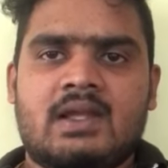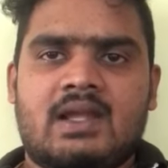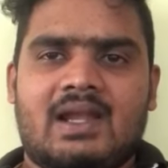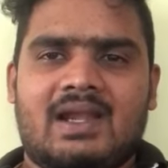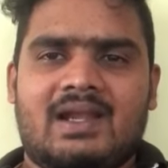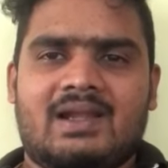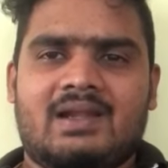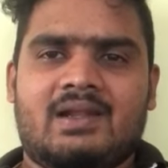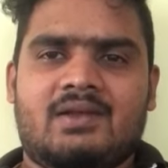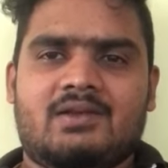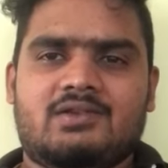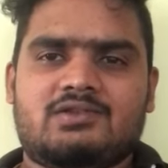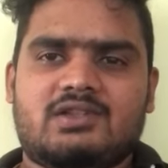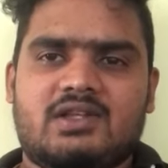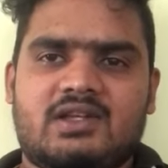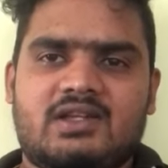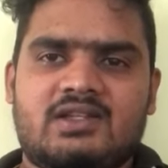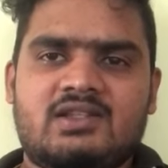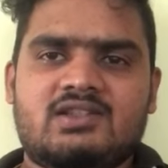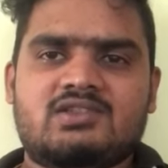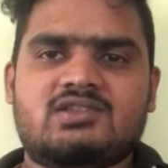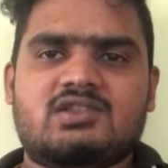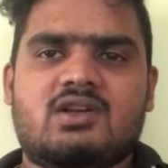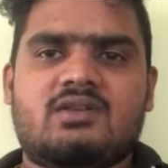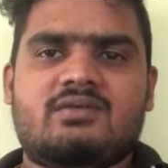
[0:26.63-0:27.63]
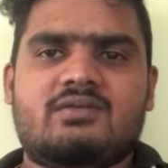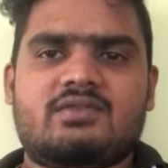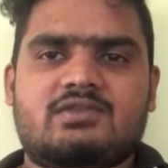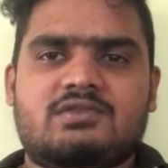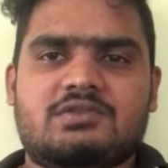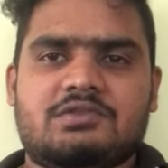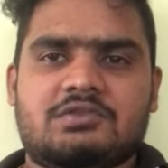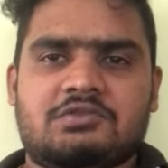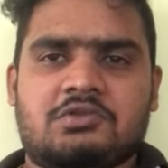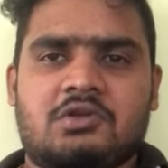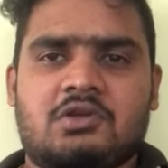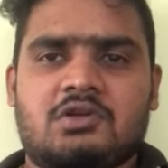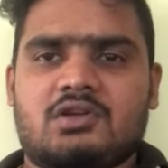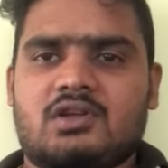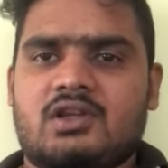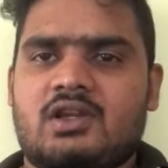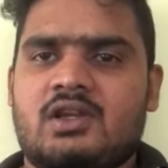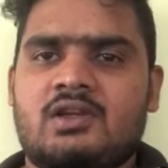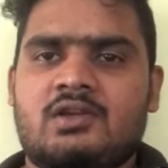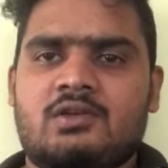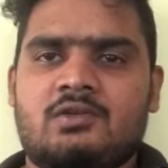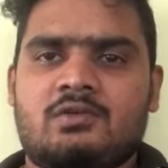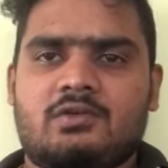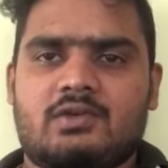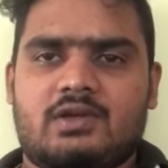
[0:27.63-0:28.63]
And I was getting the job which was not
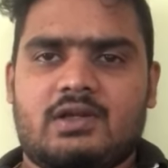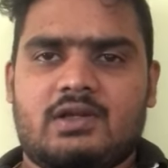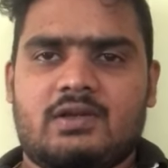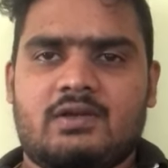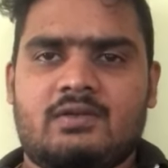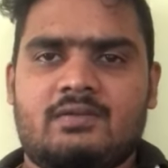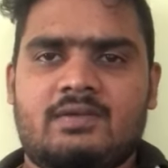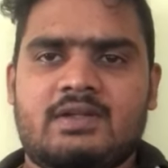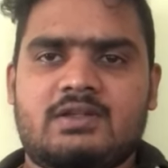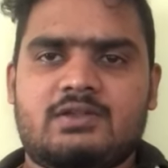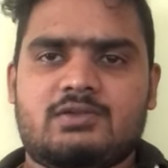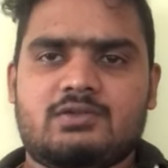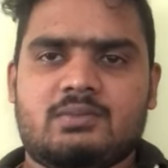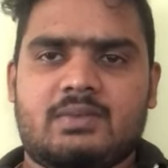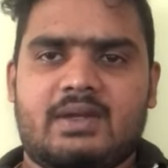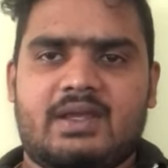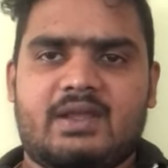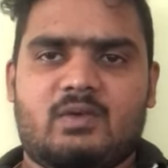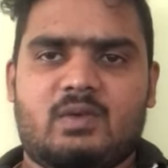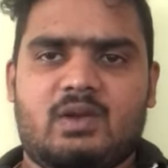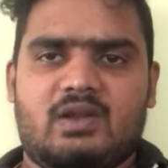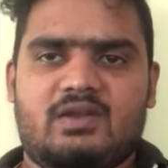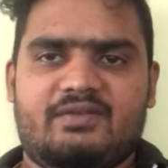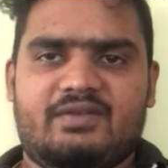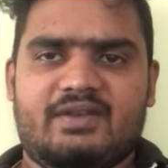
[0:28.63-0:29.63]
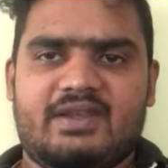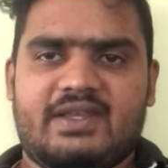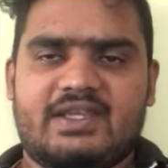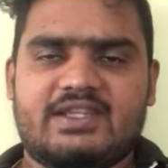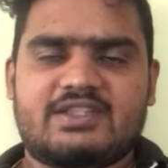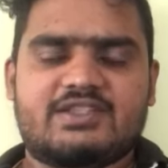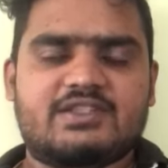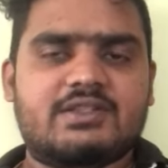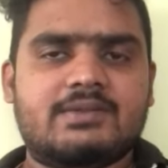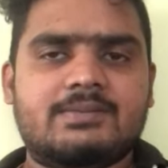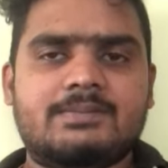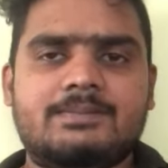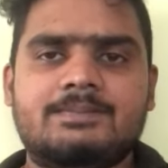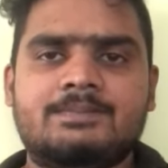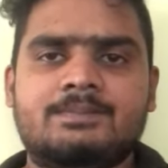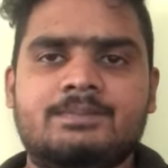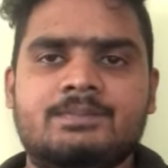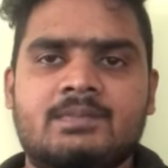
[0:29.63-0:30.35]
relevant to my qualification.